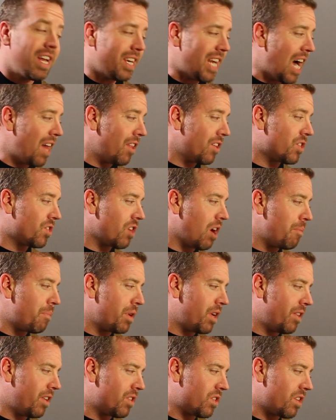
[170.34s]
Now let's jump
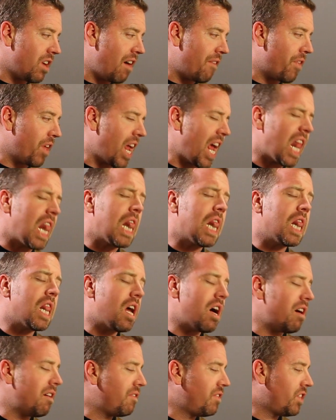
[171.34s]
into the stuff that I
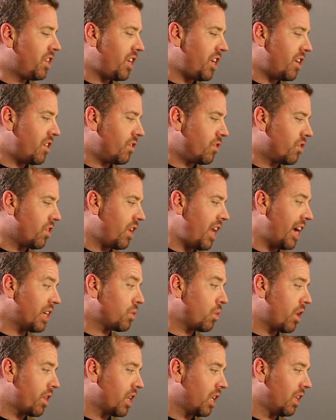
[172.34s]
love to use. The
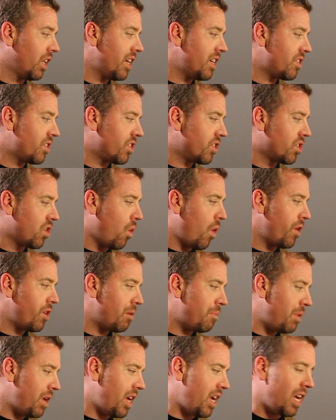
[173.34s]
next one on the list is going
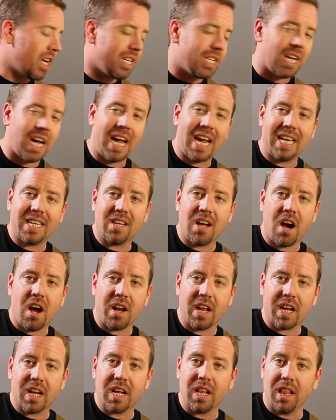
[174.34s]
to be
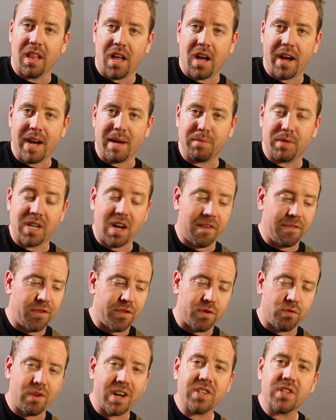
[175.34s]
diatonic climbs. Now for
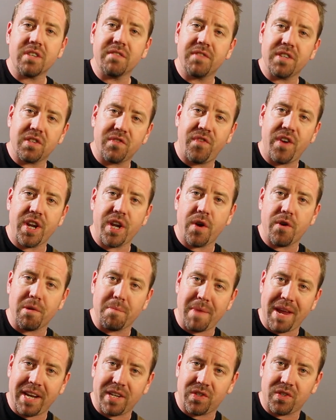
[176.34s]
the rest of this video to
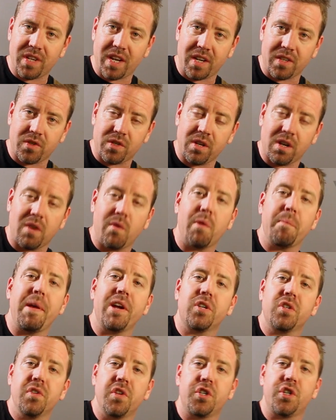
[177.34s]
make sense, you're going to want to
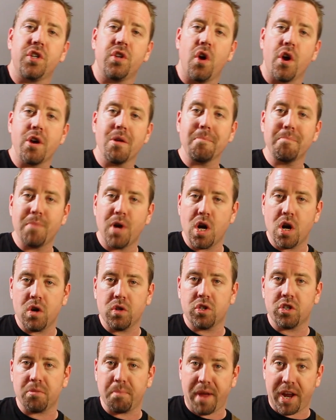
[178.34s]
make sure that you know your
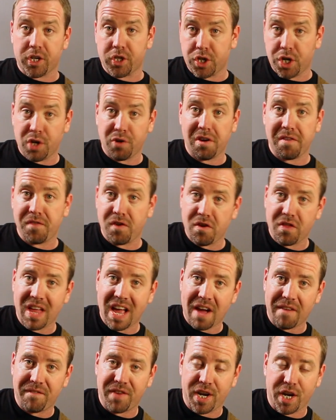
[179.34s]
modes, so make sure you review
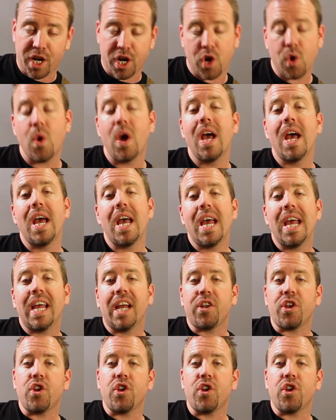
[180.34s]
that video, and